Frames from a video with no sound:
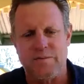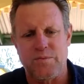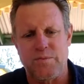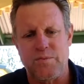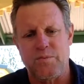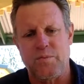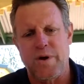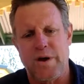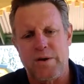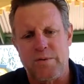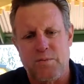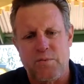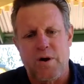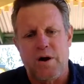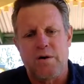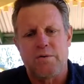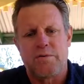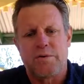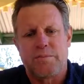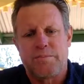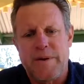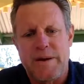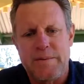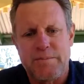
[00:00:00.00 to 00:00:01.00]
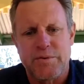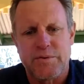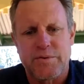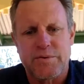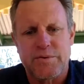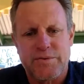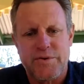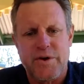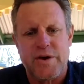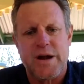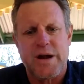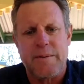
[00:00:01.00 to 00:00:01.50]
why would people
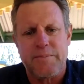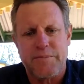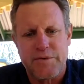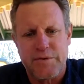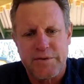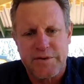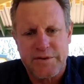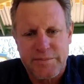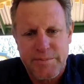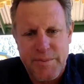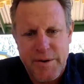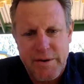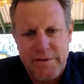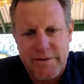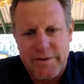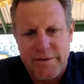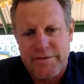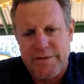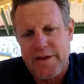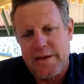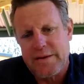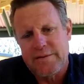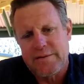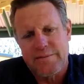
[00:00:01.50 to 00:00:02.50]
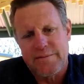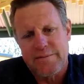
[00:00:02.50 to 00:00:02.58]
turn up to experiencing that?